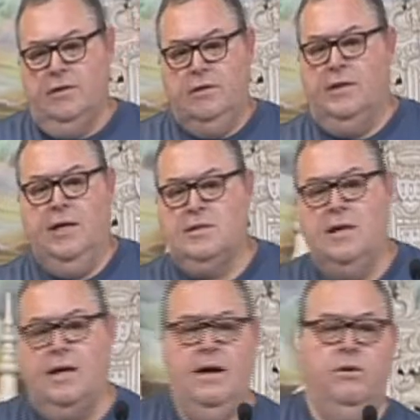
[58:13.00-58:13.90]
that's
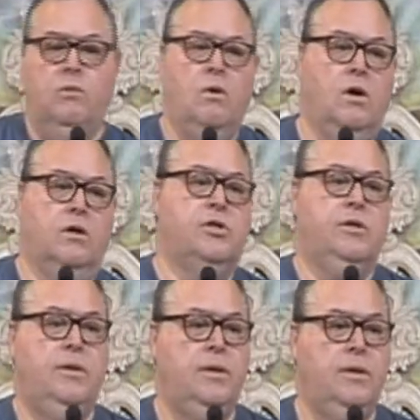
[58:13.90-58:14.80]
not how it works.
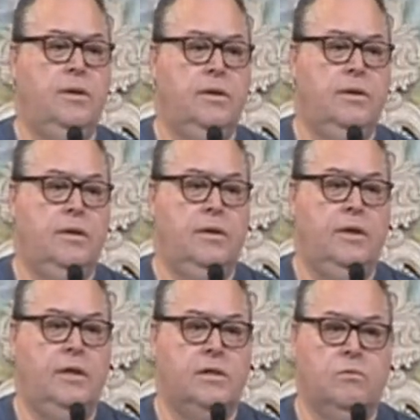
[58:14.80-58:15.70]

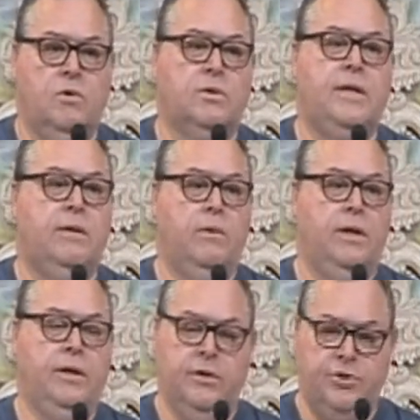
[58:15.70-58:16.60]
It doesn't work that way.
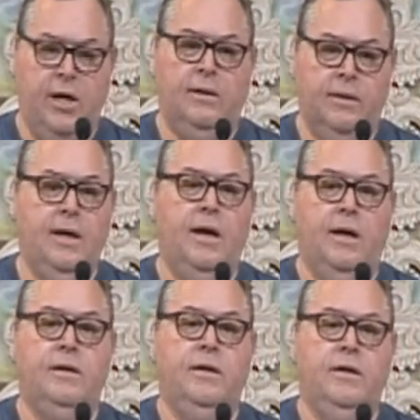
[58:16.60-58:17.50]
You're a child of God.